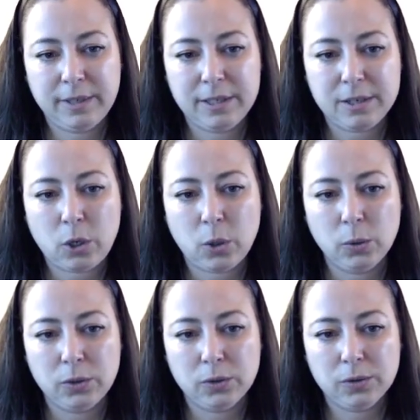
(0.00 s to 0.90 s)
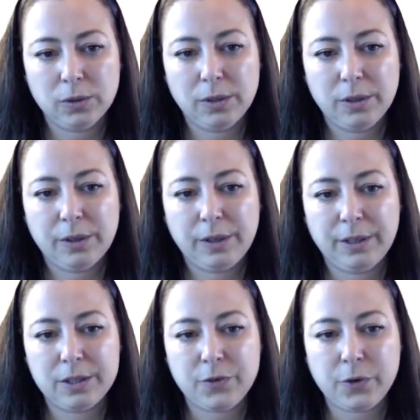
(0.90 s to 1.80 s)
it's called.
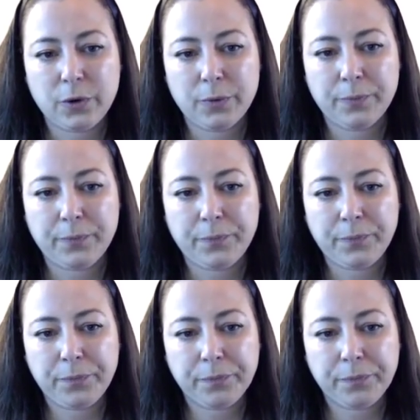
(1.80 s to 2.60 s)
It's from